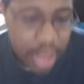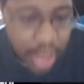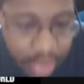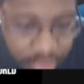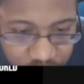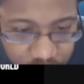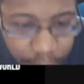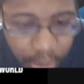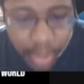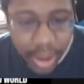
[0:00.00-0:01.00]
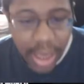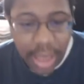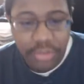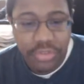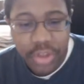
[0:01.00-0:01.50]
The Justice Department
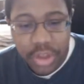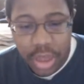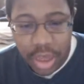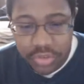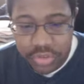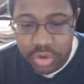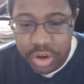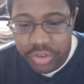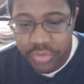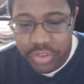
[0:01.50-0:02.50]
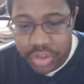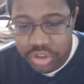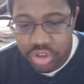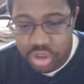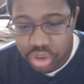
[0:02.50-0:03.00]
has accelerate its
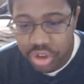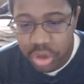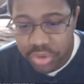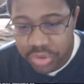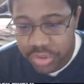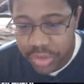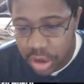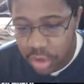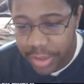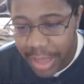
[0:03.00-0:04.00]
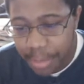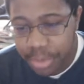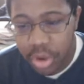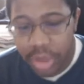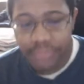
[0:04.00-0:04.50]
investigation into the January 6th attack on the
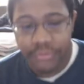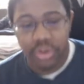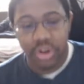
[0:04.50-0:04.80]
Capitol, and further